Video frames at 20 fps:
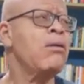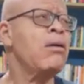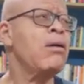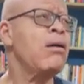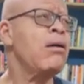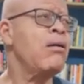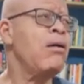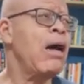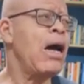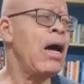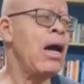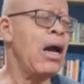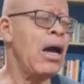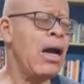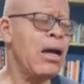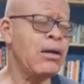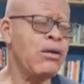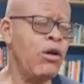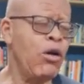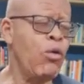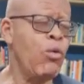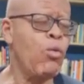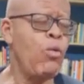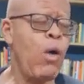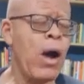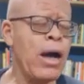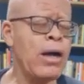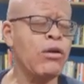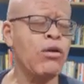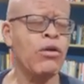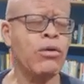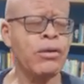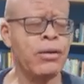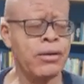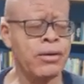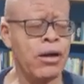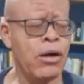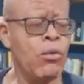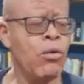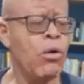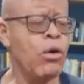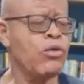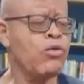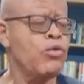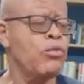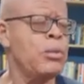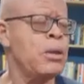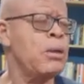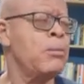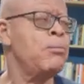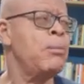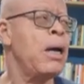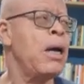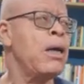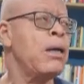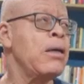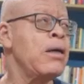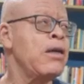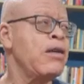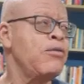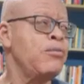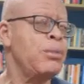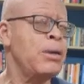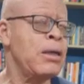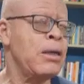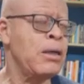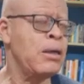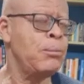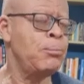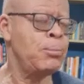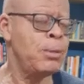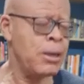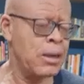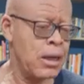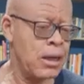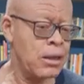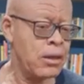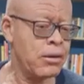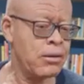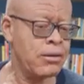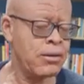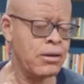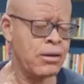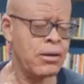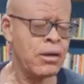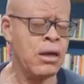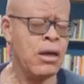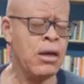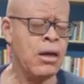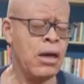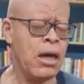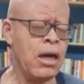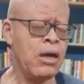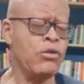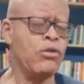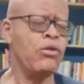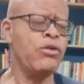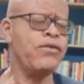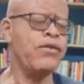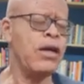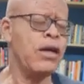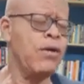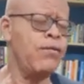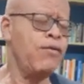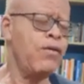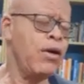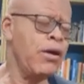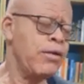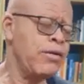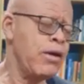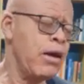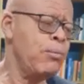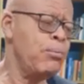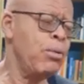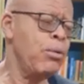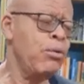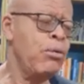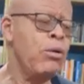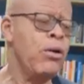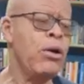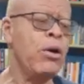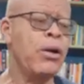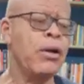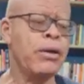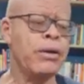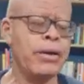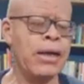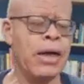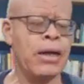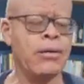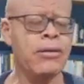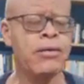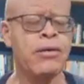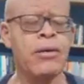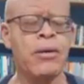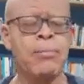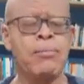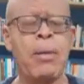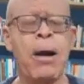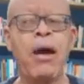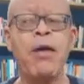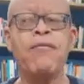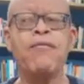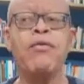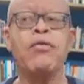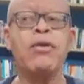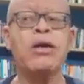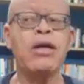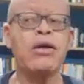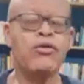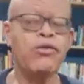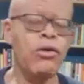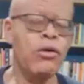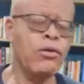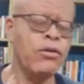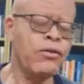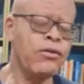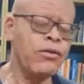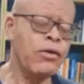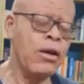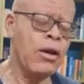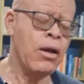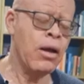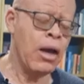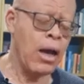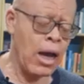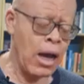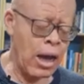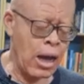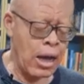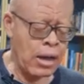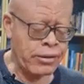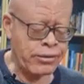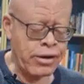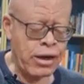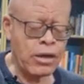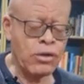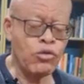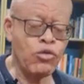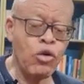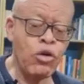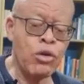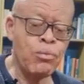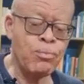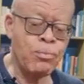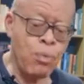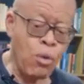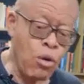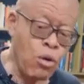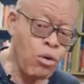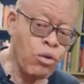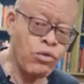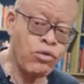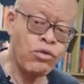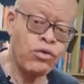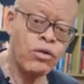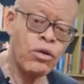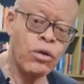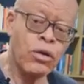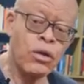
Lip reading: I don't quite understand what you mean by is being imperialistic. Are you saying, for example, that powerful nations are trying to impose